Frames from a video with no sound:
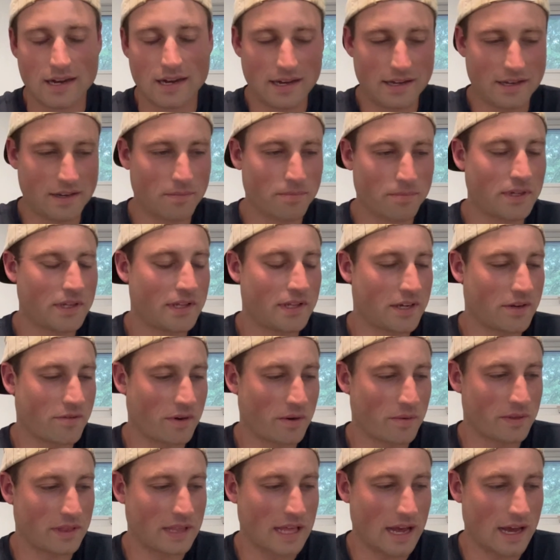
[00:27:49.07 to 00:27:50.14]
I completely
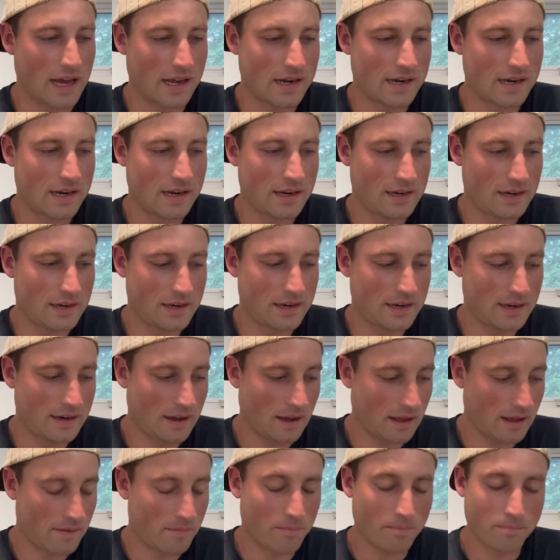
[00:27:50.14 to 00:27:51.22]
agree with that.
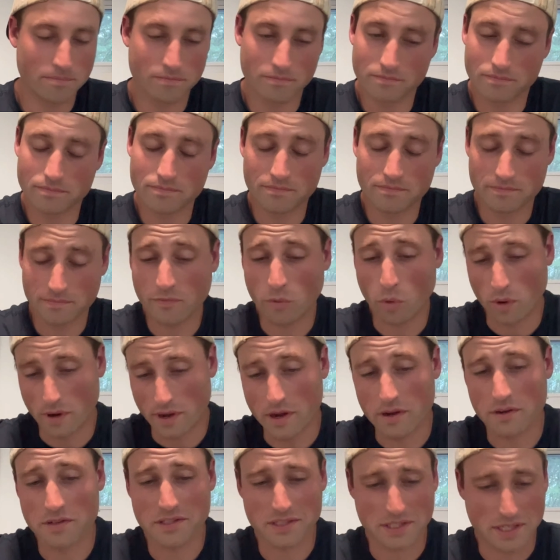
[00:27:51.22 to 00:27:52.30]
At four
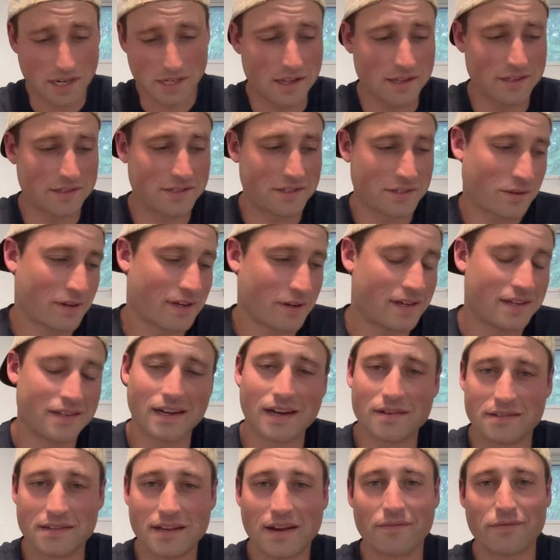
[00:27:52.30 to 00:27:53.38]
years of college. So
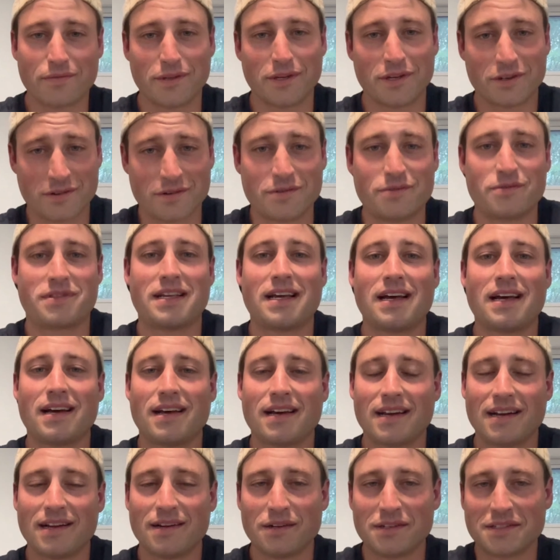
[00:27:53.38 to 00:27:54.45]
I, I definitely agree with that.
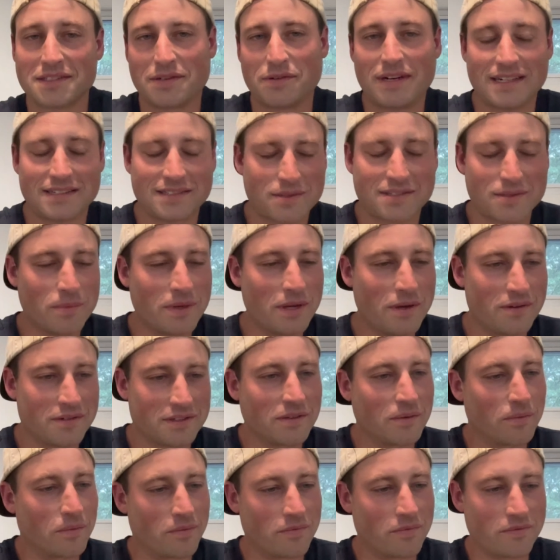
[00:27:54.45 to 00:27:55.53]
And I also had some
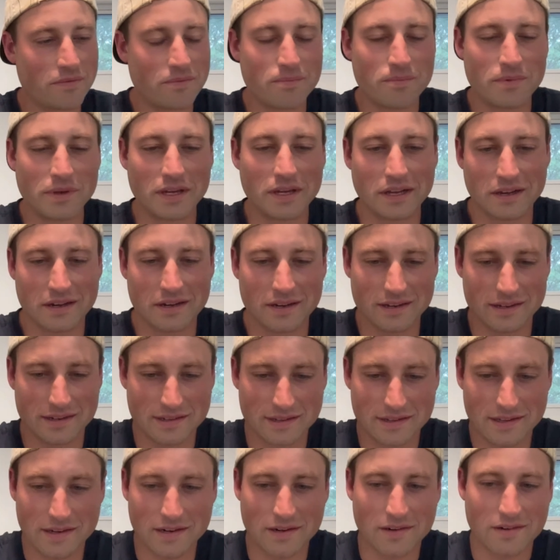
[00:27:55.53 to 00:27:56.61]
years of being,
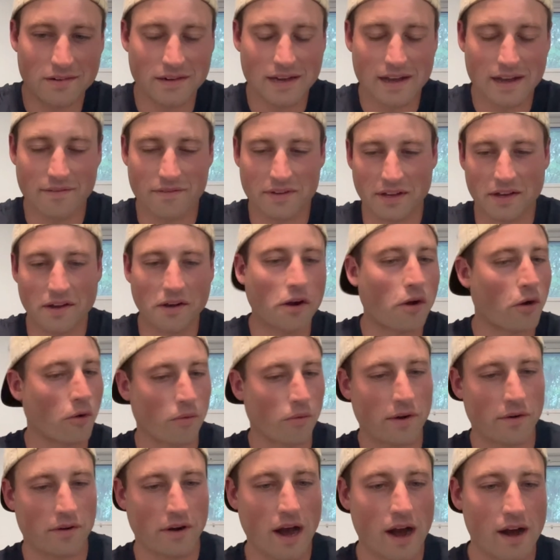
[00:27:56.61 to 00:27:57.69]
uh, you know, having a
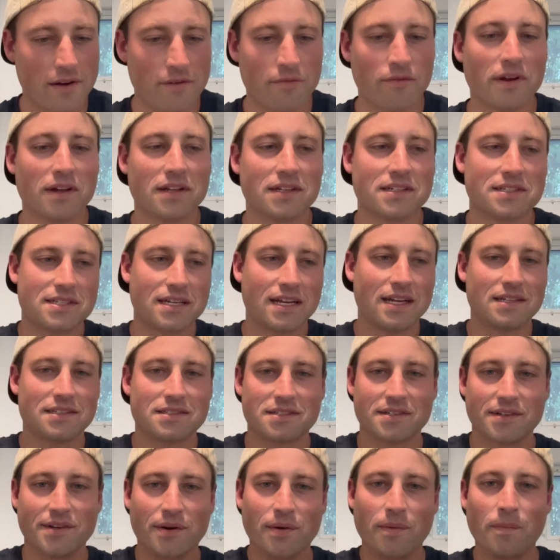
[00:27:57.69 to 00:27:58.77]
career not in real estate.
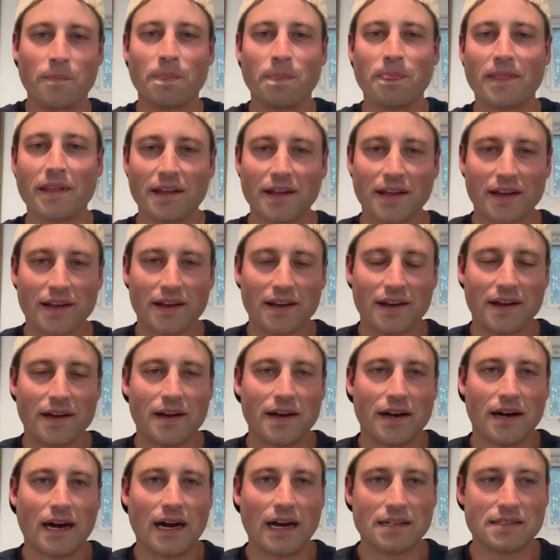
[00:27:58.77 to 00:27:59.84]
So
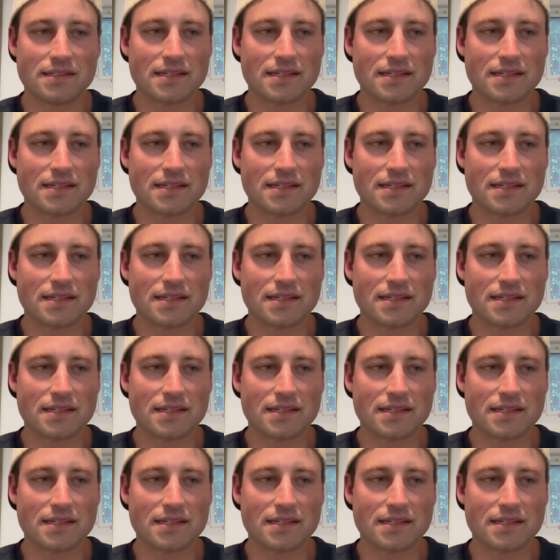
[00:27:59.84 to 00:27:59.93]
I